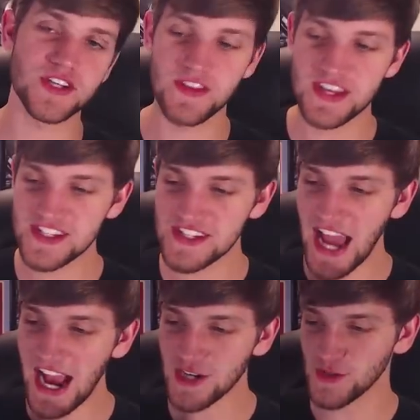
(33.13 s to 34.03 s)
And this is
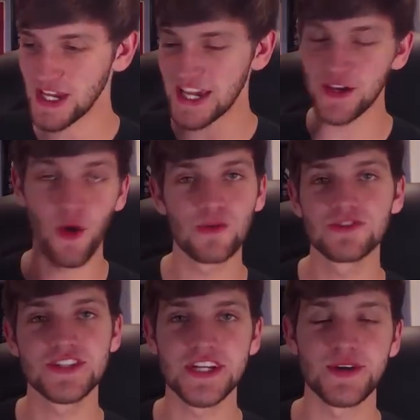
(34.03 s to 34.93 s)
actually an
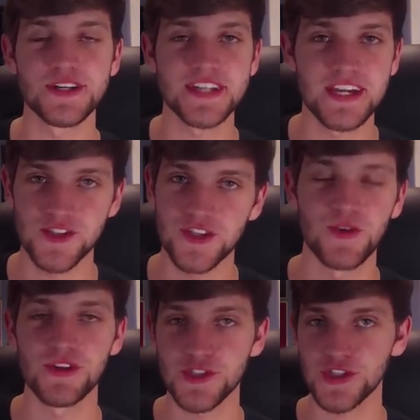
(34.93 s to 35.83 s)
old series I used to
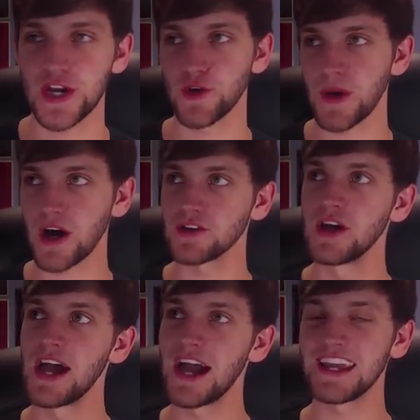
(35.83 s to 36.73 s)
do on this channel about
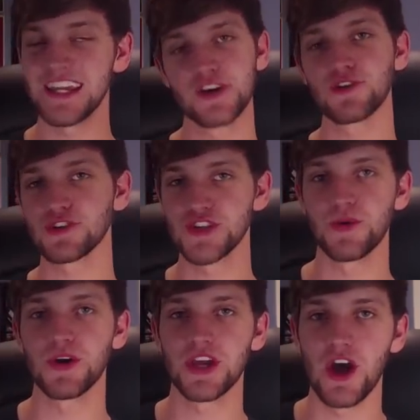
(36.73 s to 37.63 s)
a year or
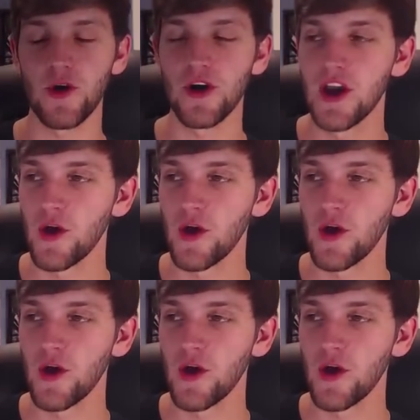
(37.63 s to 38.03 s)
two ago,